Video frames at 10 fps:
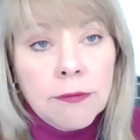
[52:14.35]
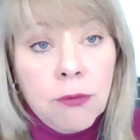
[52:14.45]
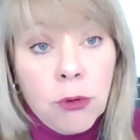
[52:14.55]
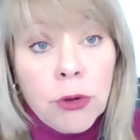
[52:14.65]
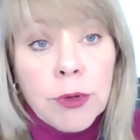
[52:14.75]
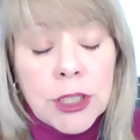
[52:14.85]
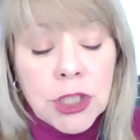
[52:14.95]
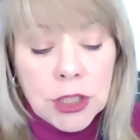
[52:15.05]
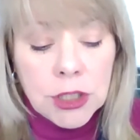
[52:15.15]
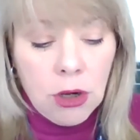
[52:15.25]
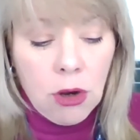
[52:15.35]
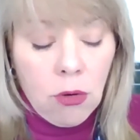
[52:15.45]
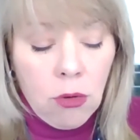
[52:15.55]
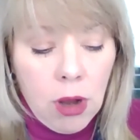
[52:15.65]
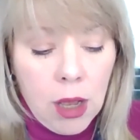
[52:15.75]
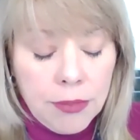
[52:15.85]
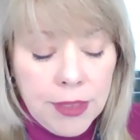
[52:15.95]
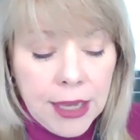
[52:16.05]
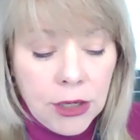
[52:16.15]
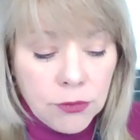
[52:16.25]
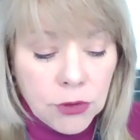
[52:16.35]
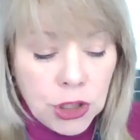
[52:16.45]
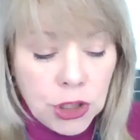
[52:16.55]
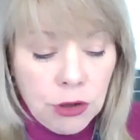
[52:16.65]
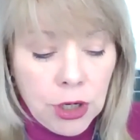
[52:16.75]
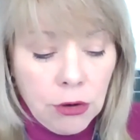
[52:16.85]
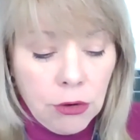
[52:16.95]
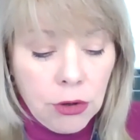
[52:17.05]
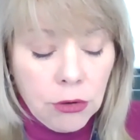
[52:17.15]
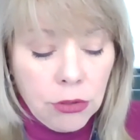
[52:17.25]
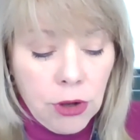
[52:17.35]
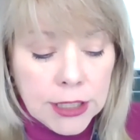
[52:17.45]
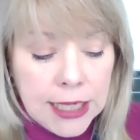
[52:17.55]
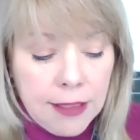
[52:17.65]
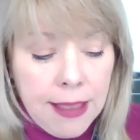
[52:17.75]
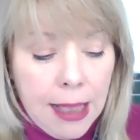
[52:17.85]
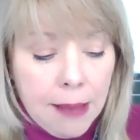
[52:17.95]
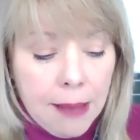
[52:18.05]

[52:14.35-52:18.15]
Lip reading: for the region. So thank you for sharing your thoughts on that.